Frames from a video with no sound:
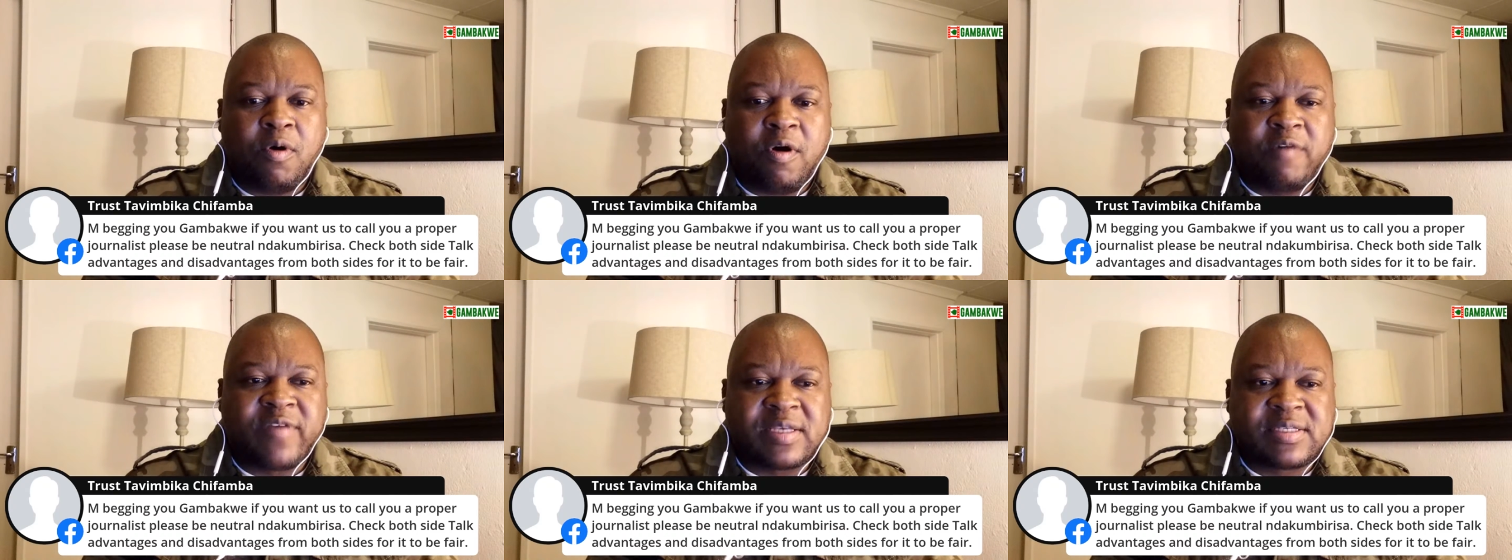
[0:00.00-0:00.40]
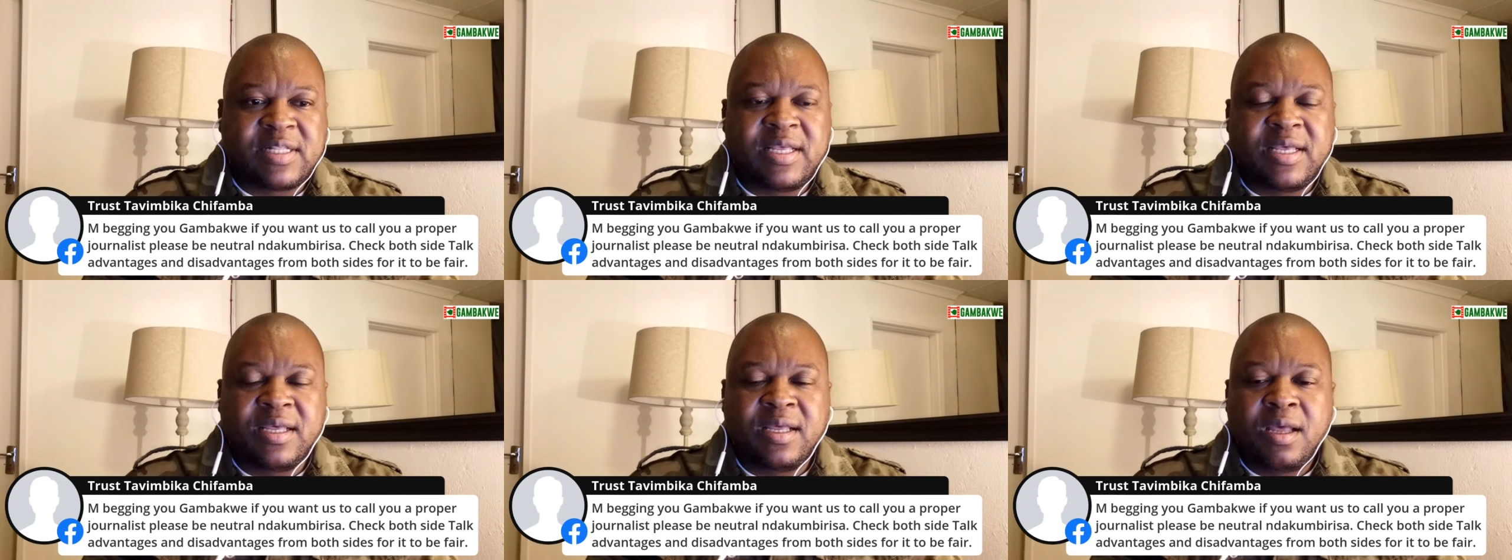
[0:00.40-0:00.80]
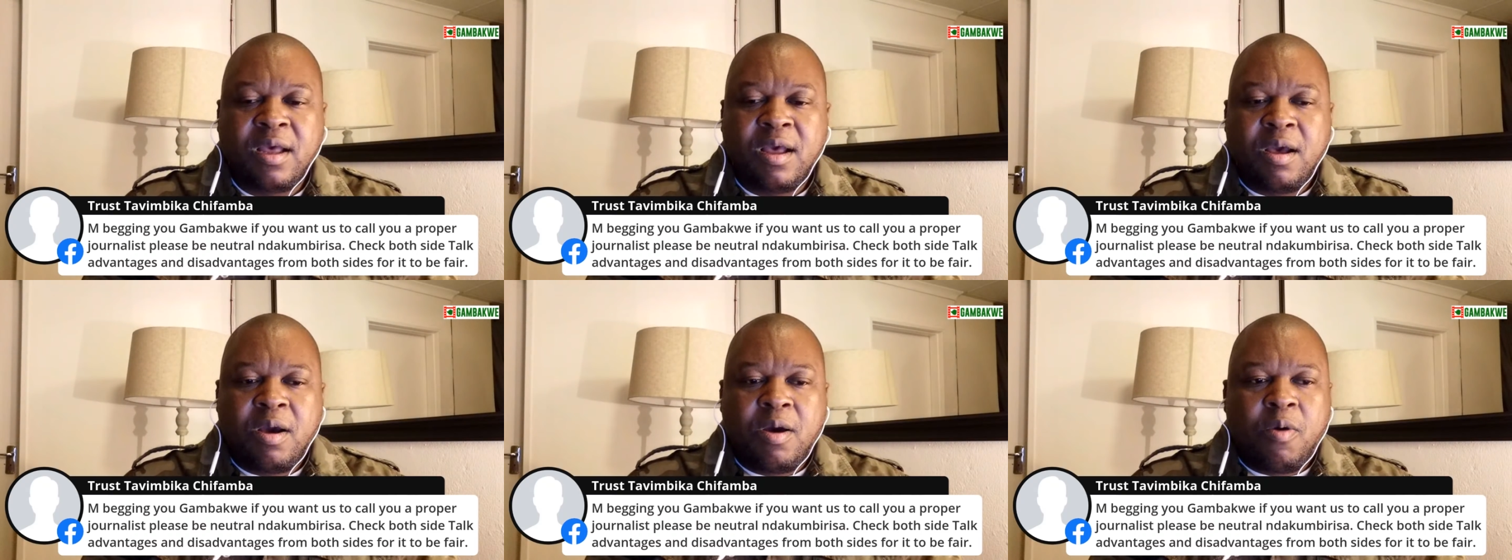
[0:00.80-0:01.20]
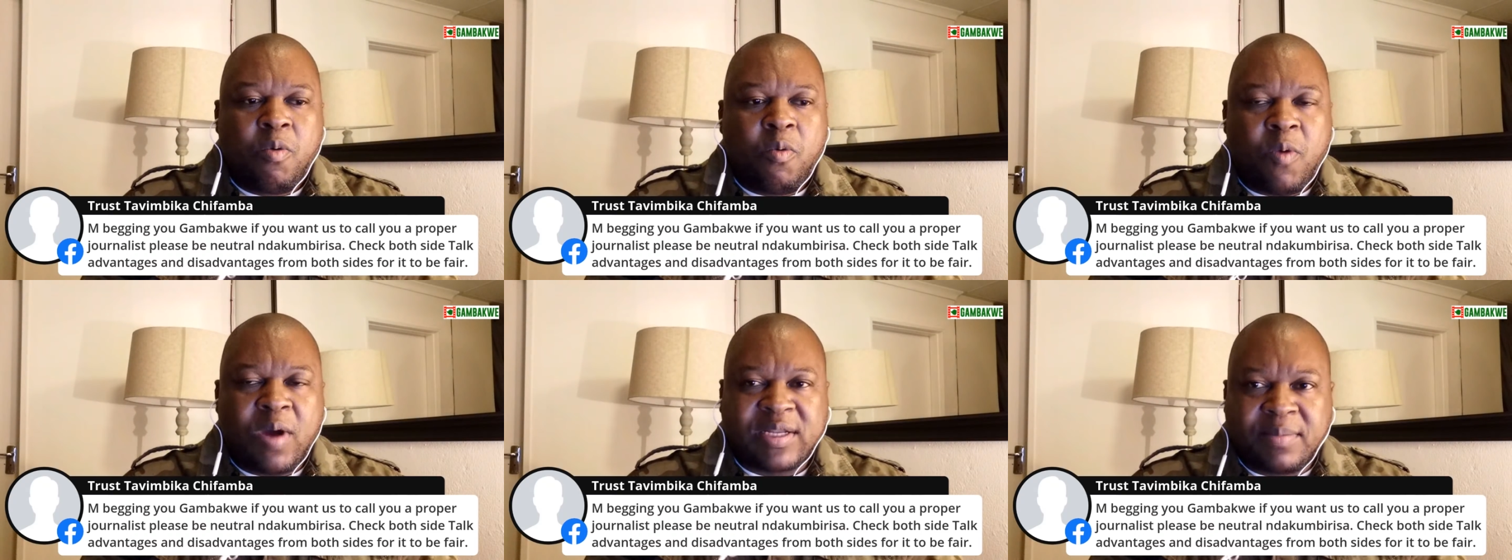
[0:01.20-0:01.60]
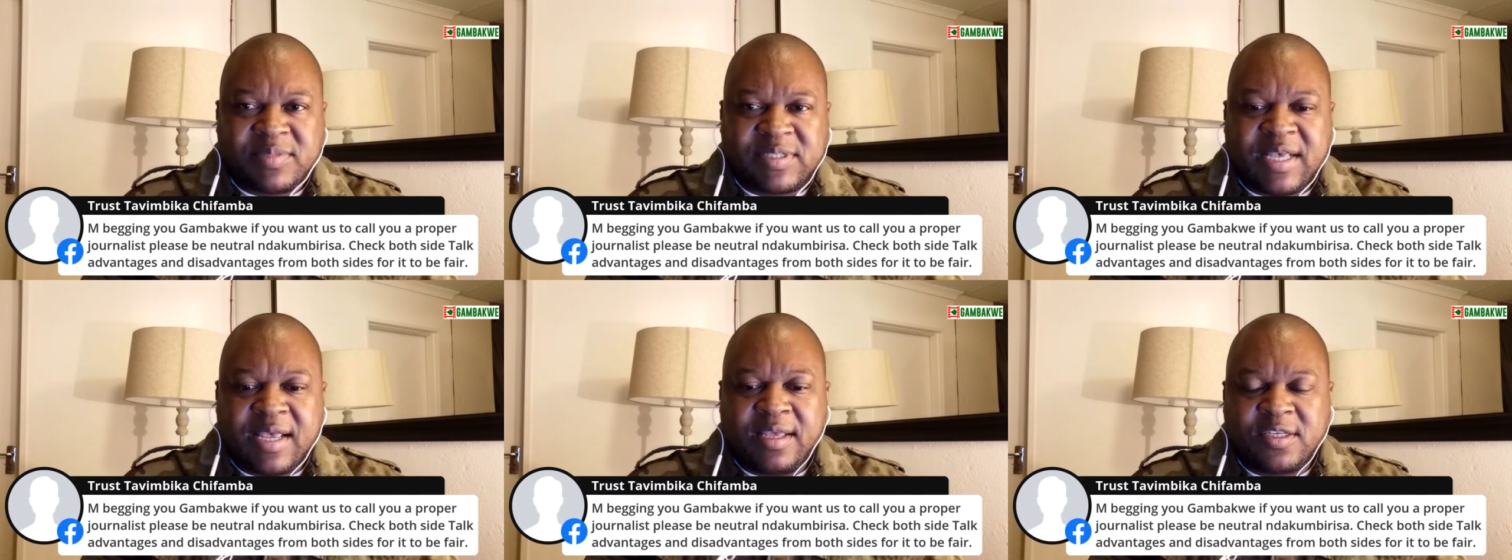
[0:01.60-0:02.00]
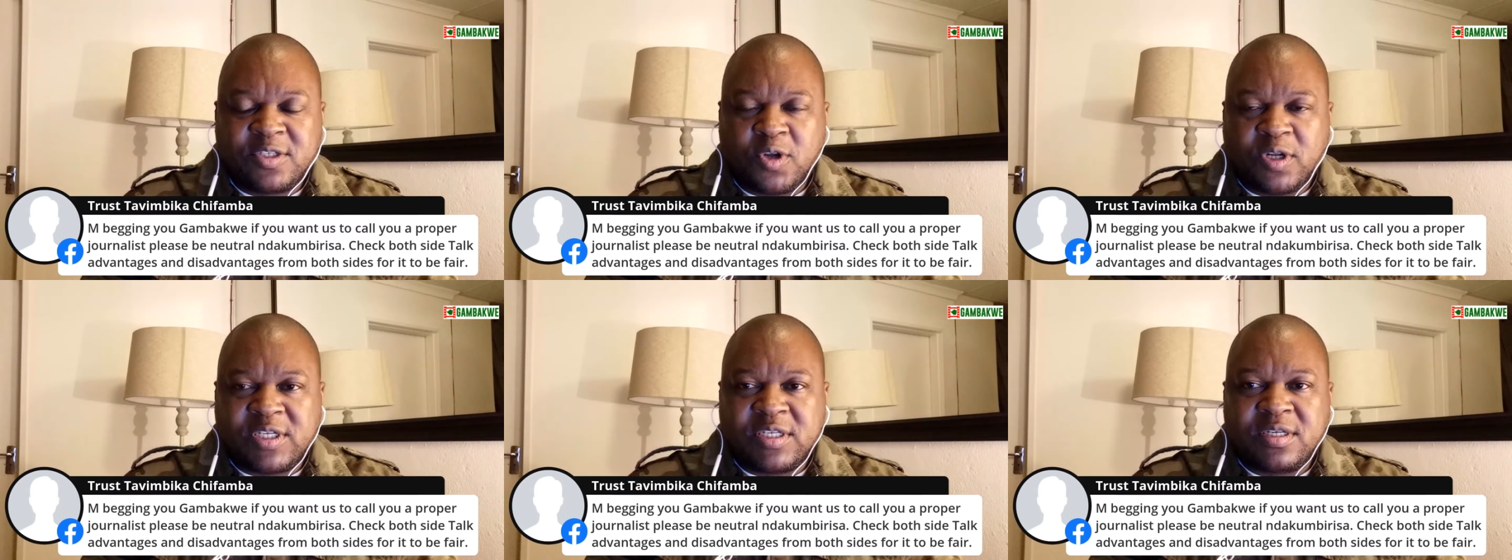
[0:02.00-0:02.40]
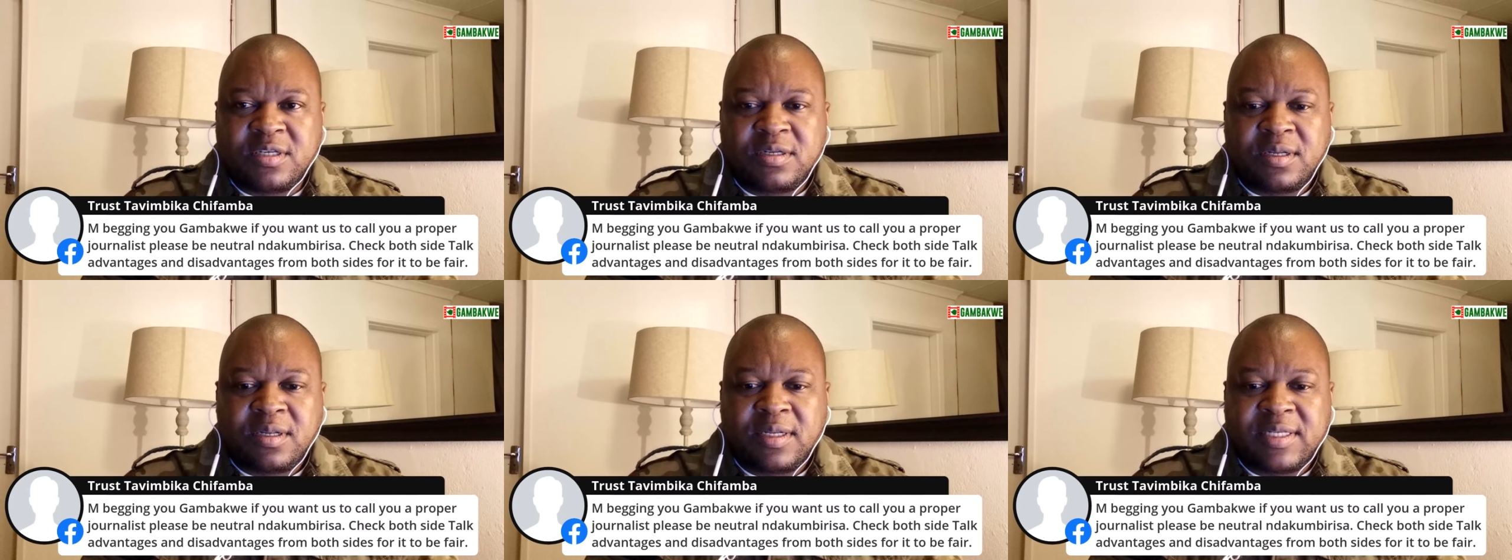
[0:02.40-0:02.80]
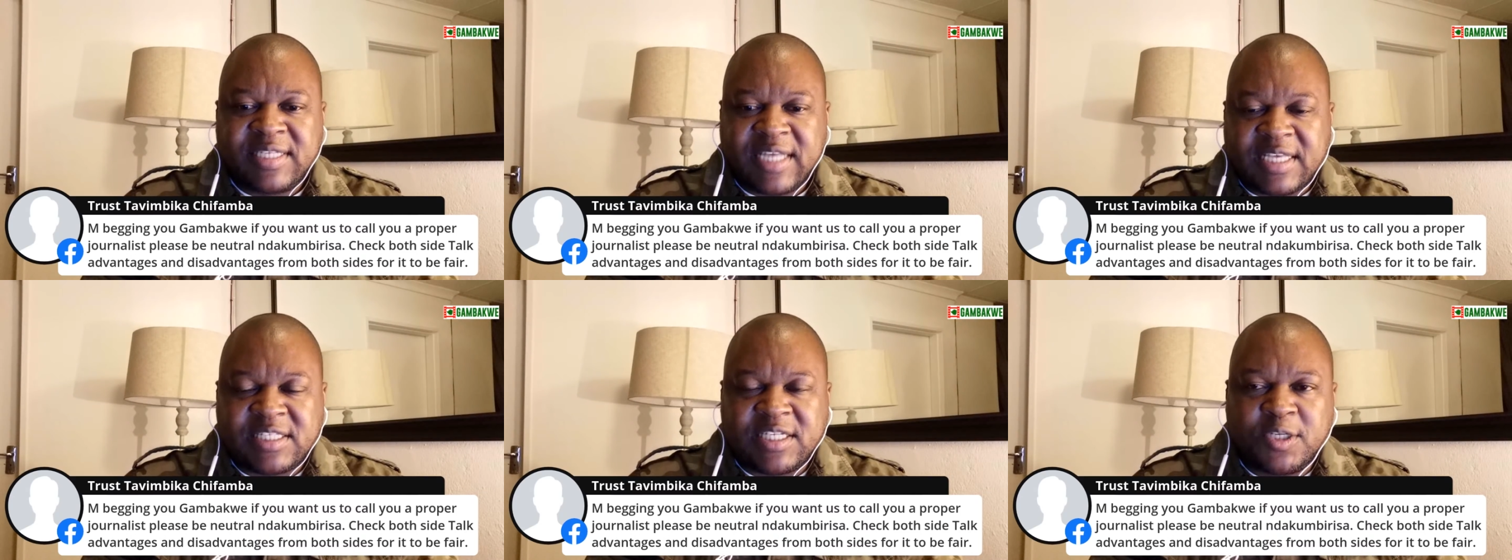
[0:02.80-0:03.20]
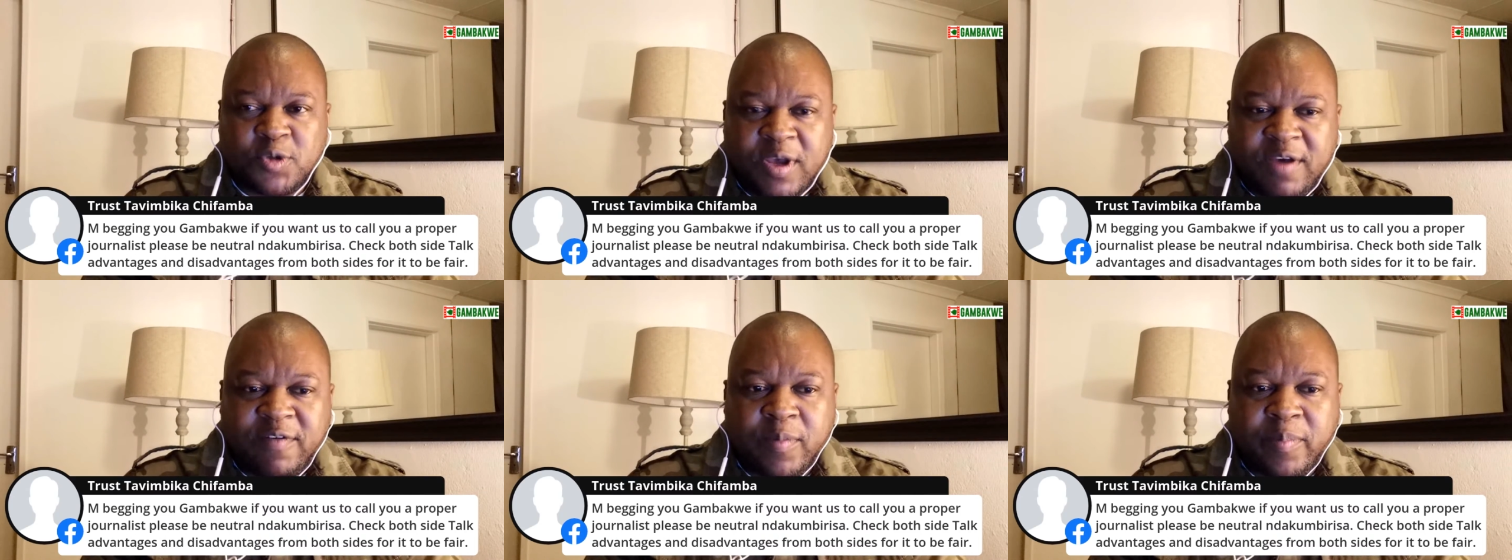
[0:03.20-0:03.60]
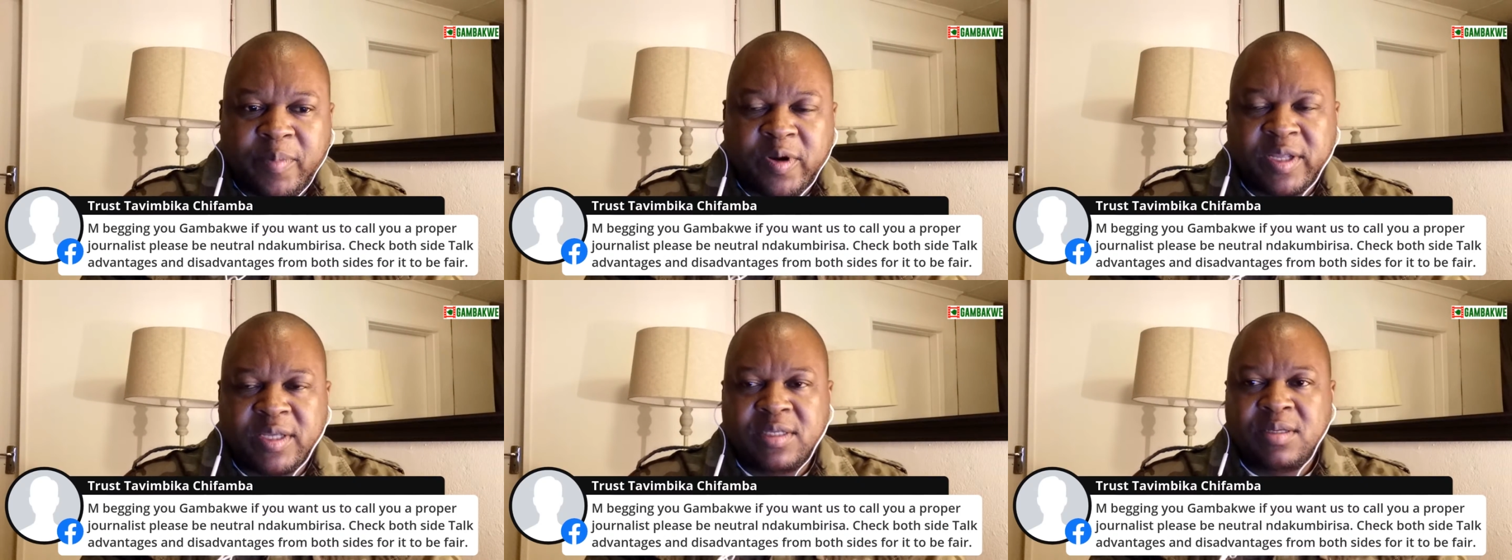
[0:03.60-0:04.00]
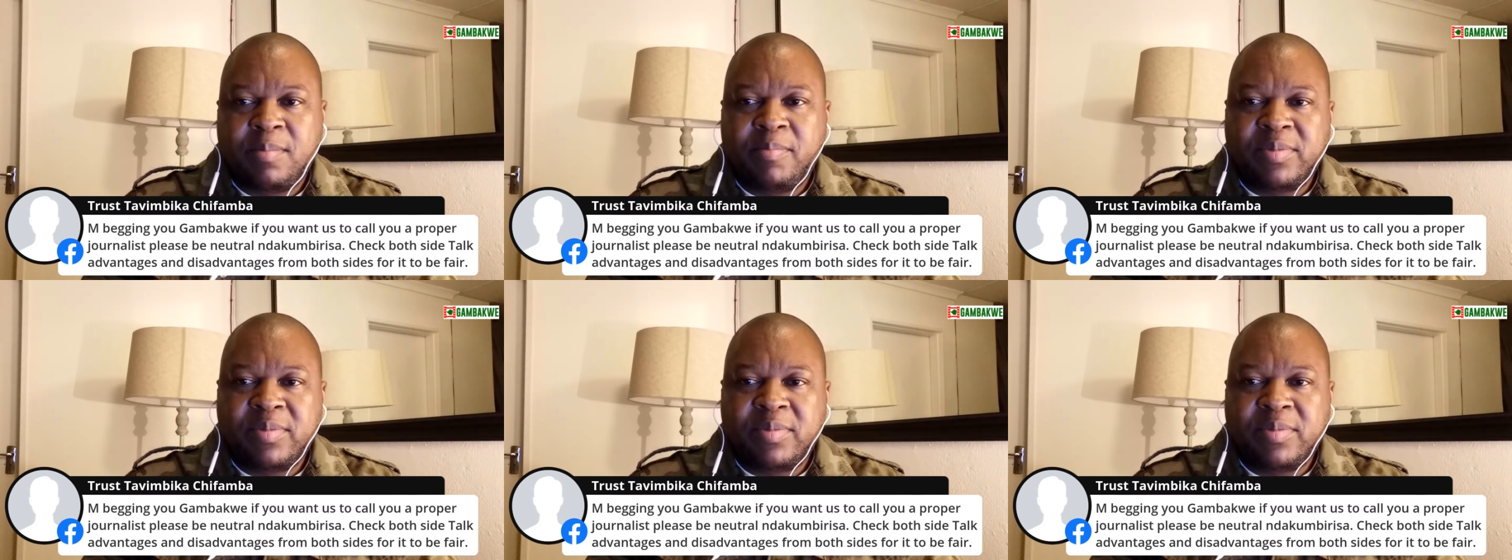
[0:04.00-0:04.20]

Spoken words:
Obviously, what I'm saying is not tasty to everybody.